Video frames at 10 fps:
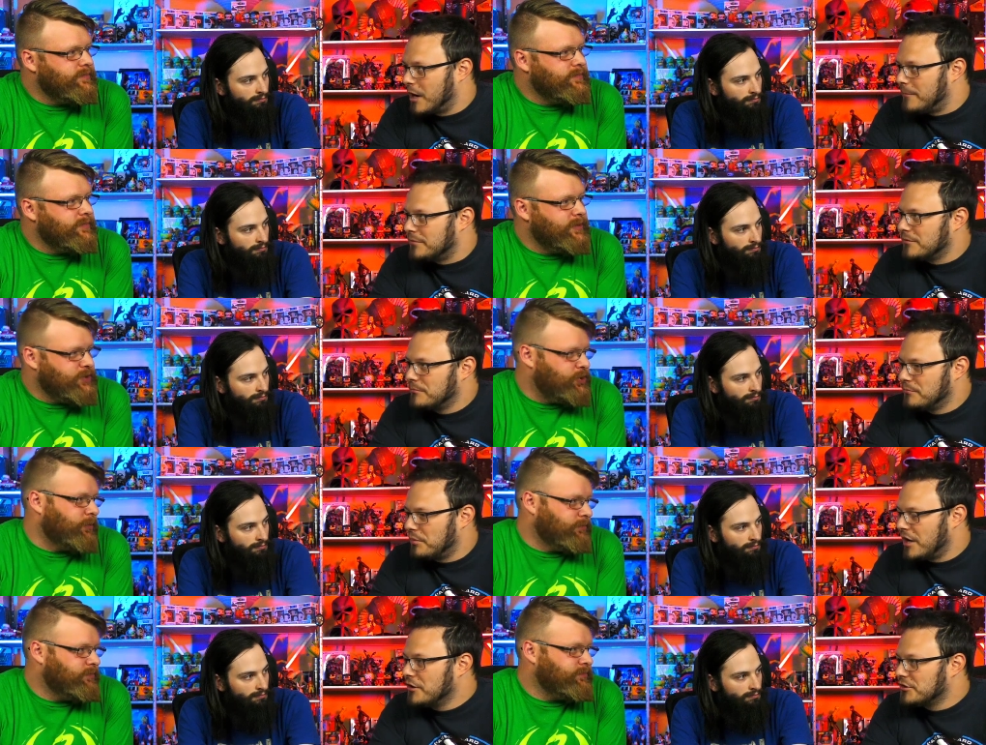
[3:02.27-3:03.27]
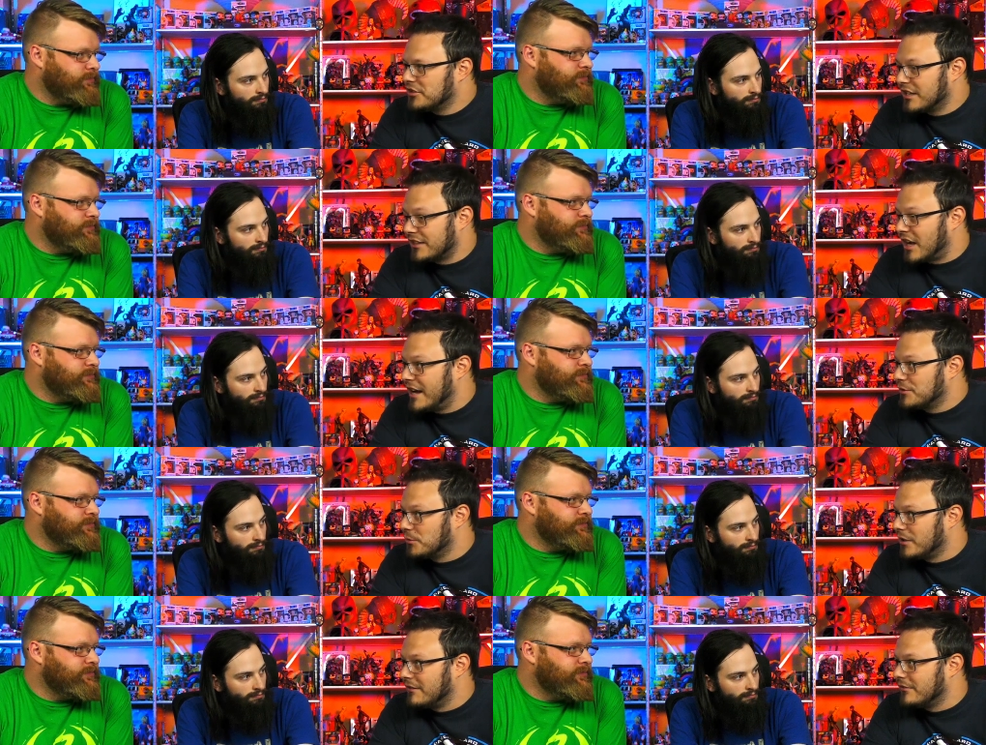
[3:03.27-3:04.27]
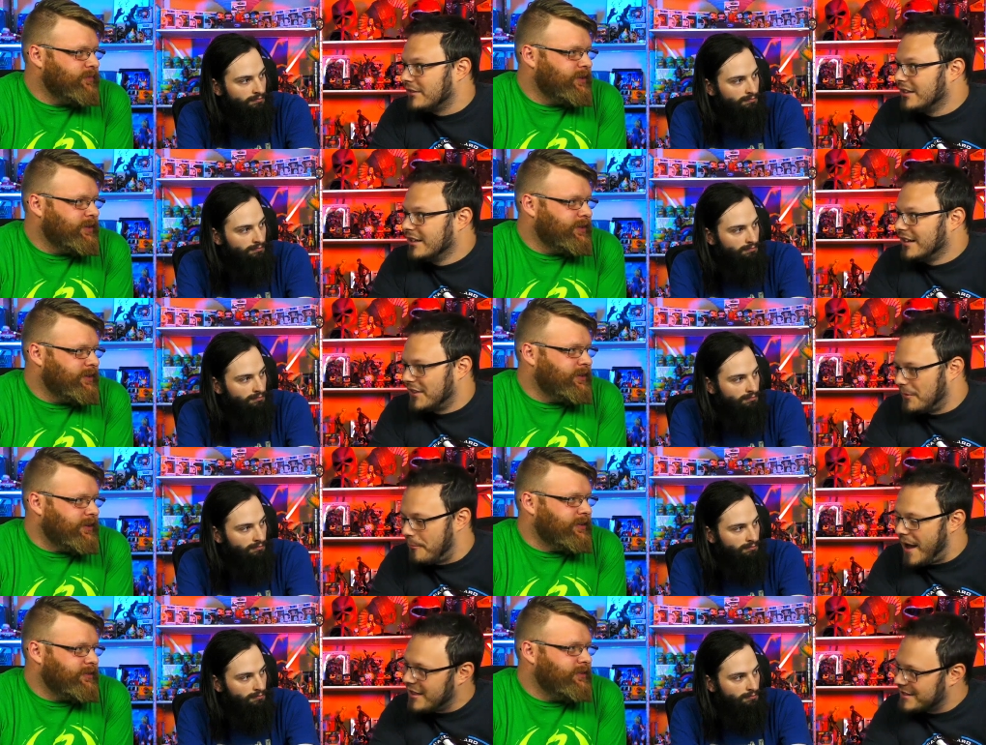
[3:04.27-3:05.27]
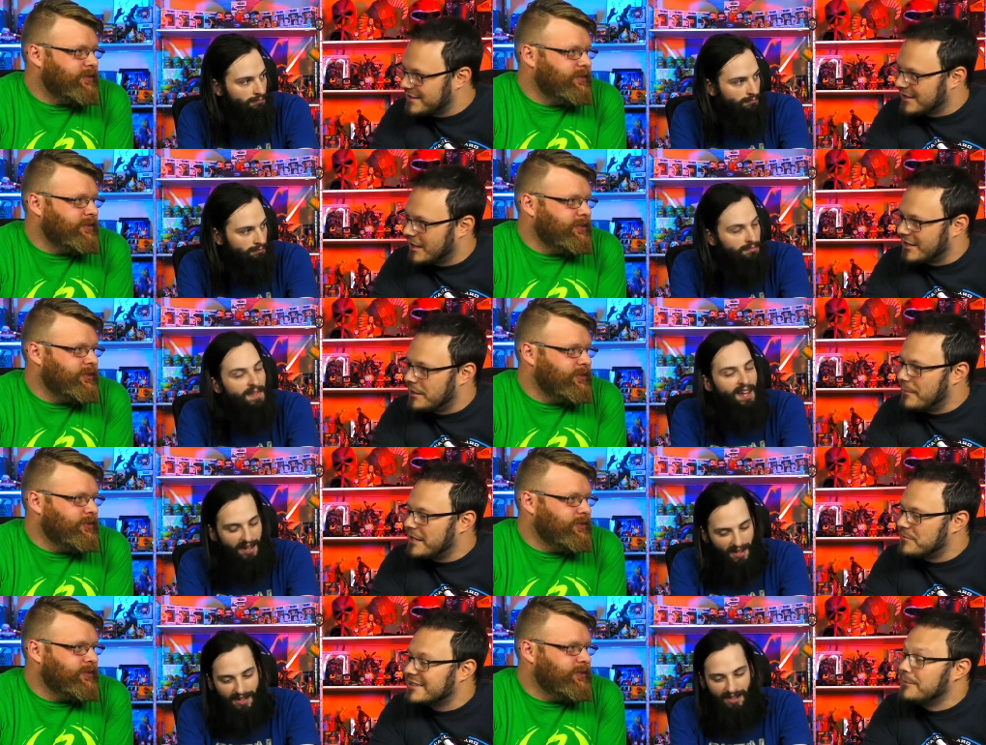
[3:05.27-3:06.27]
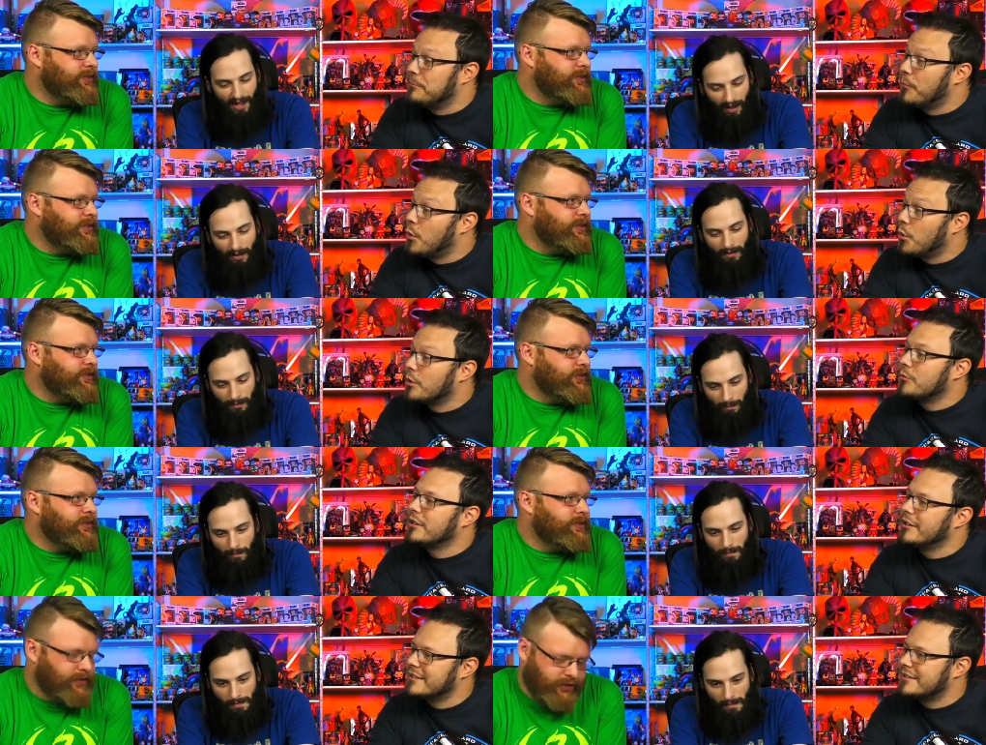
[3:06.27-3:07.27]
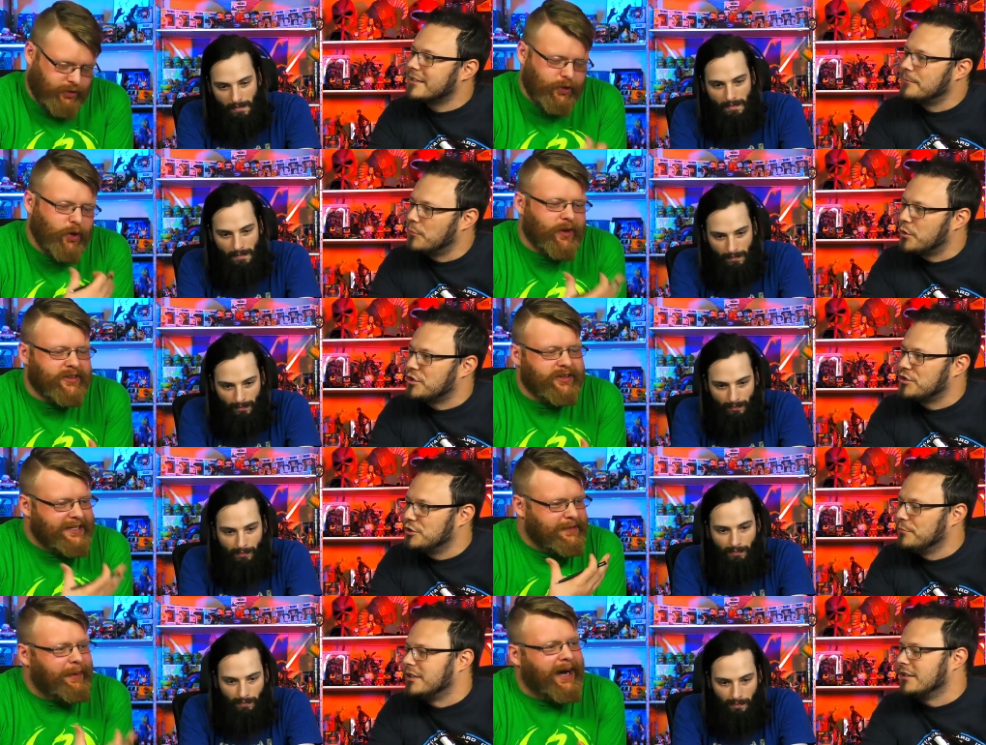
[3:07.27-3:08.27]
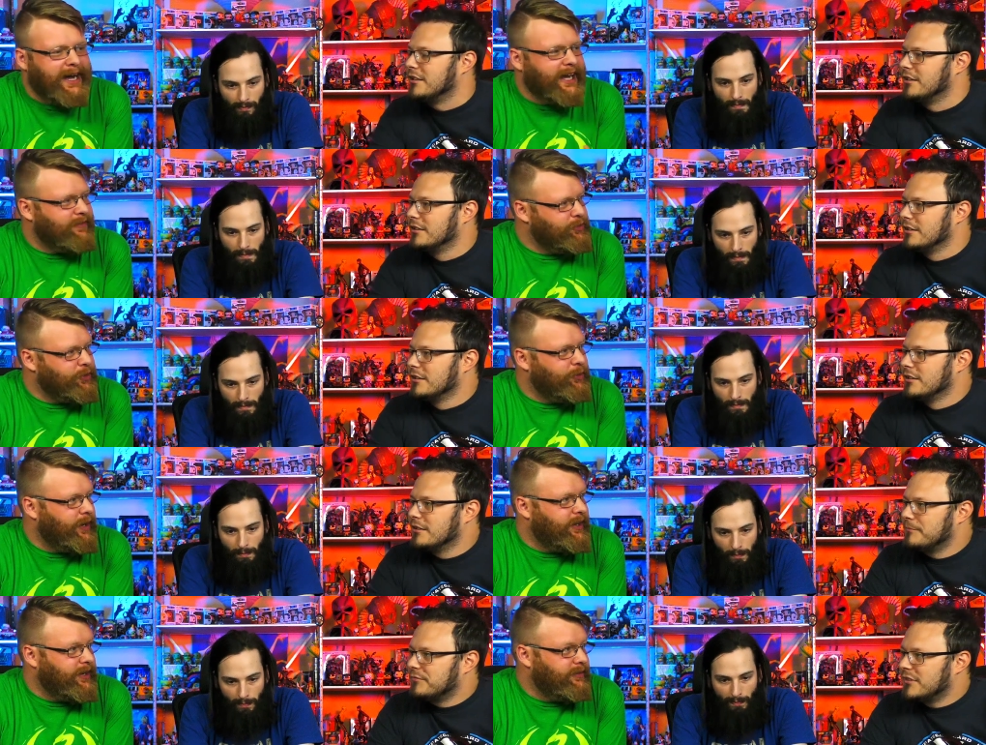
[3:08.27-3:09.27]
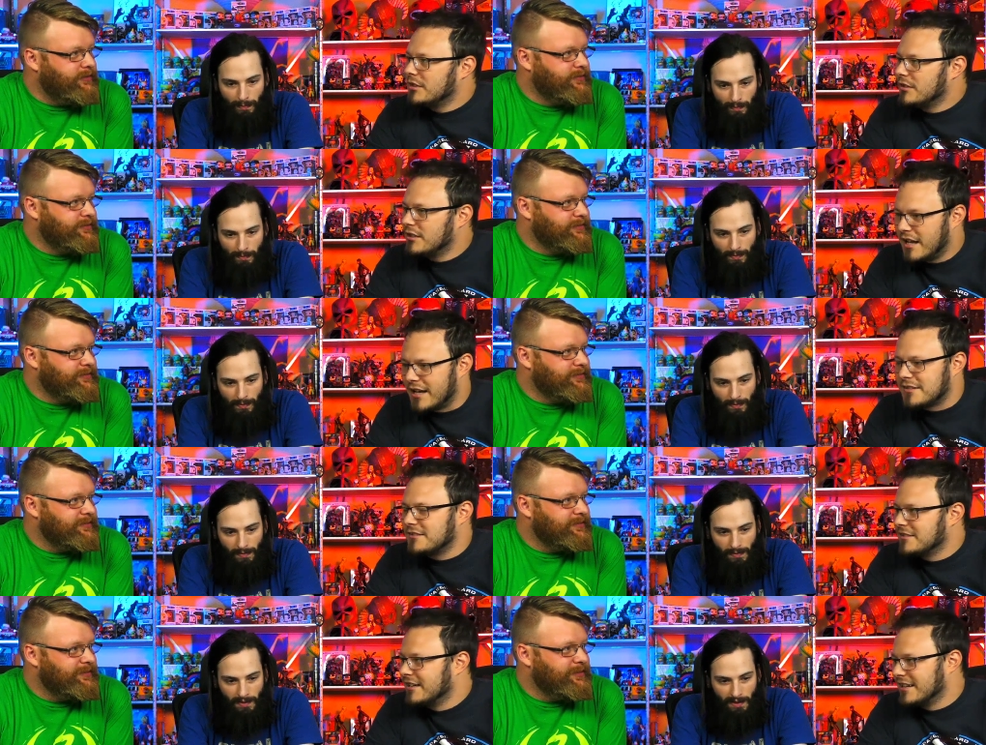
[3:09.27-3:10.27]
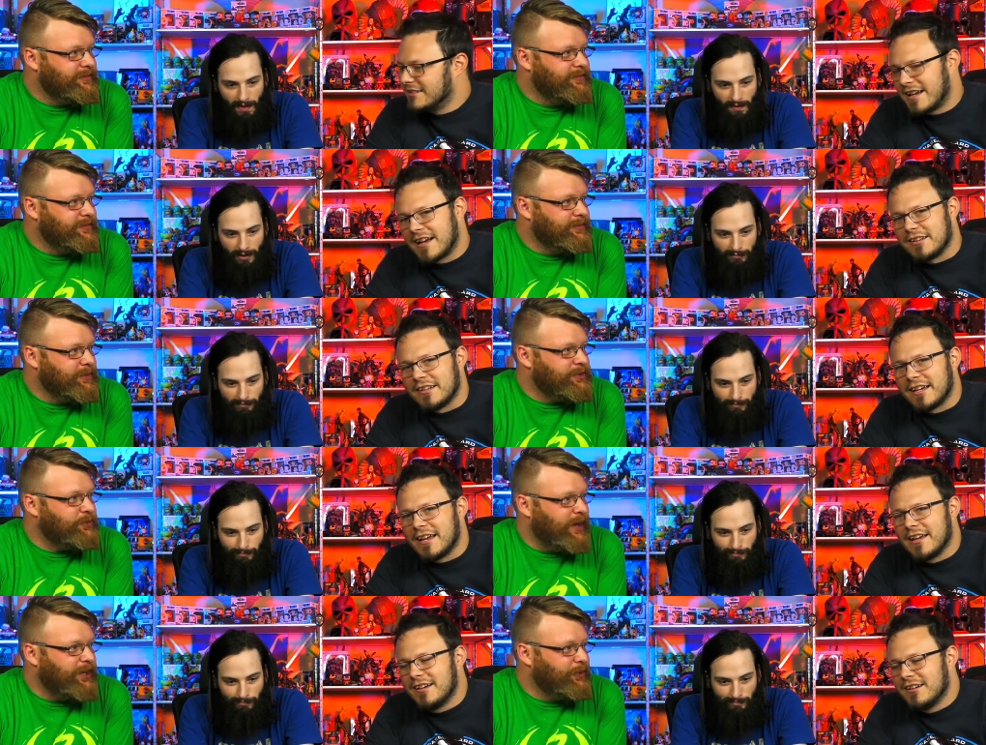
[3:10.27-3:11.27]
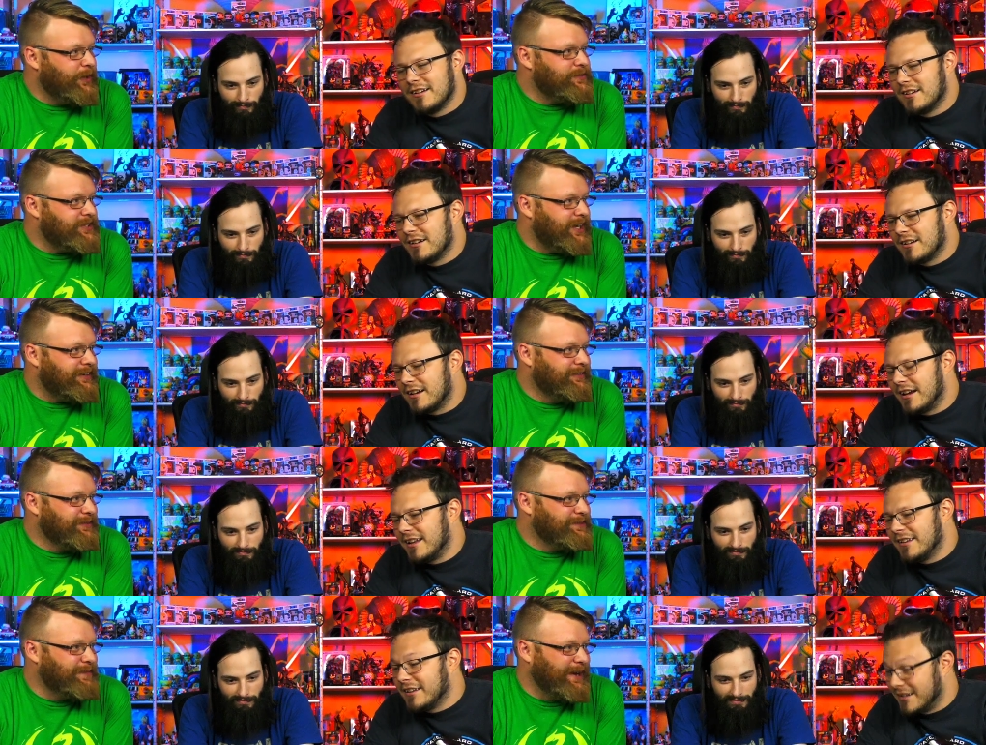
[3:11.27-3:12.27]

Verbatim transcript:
Speaker 1: webs. Sure, but I understand like the high school life of it and the yeah. balancing of it, and it made him seem more realistic. You know what it's human. like to
Speaker 2: pine after a redhead.
Speaker 1: Yes, exactly. Which is why you were upset. And, and